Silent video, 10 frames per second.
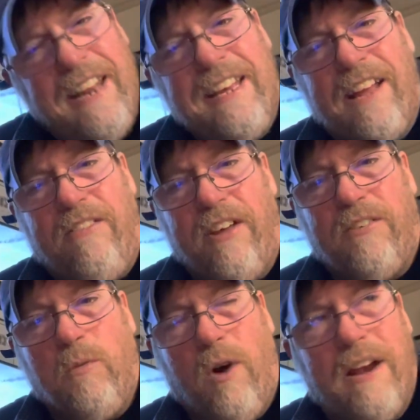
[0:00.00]
to get
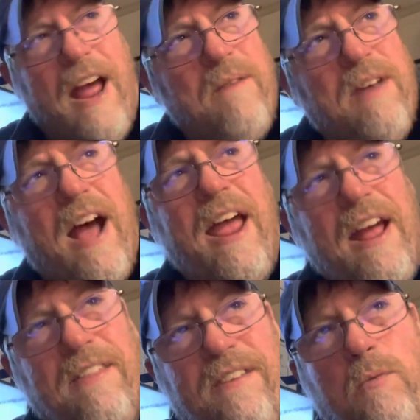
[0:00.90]
this one. I have not
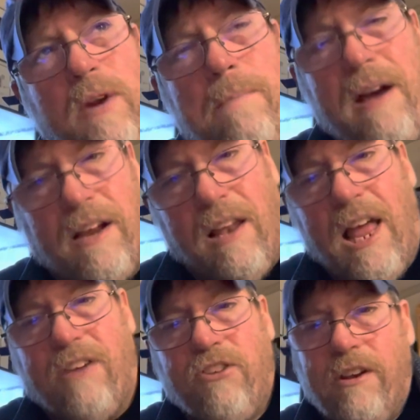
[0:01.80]
had this one in my
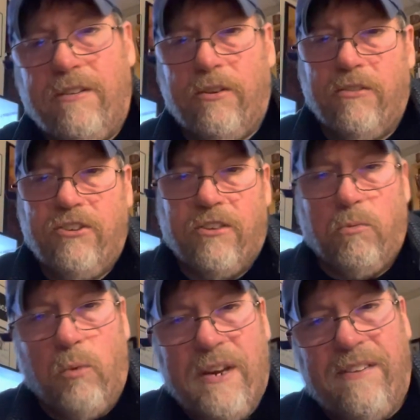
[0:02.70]
collection until just
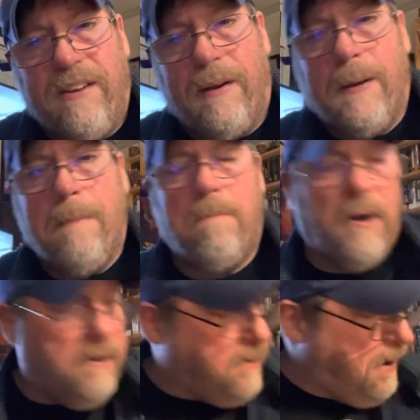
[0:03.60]
recently,
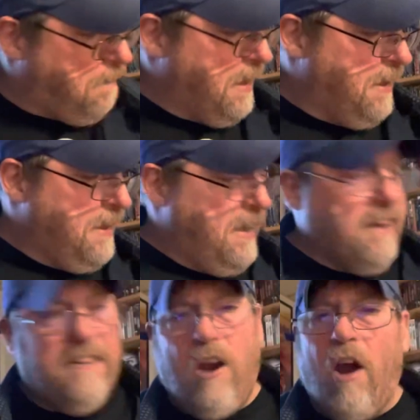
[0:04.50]
but
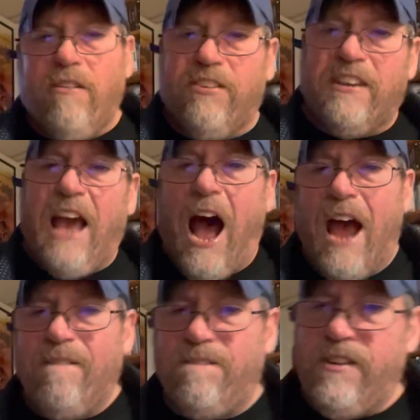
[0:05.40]
Dark
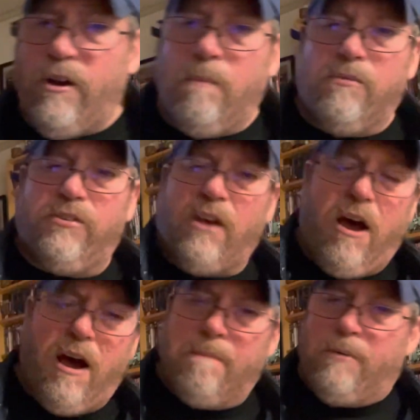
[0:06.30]
Sky Films
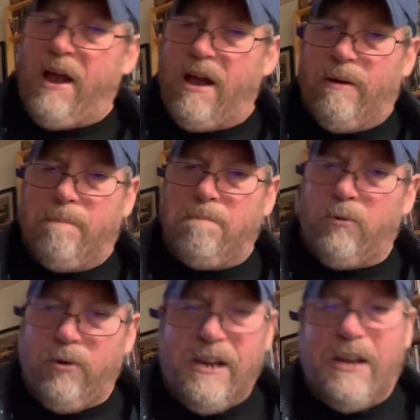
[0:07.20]
put out a
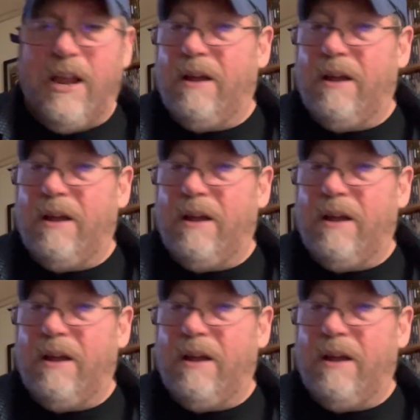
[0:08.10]
pretty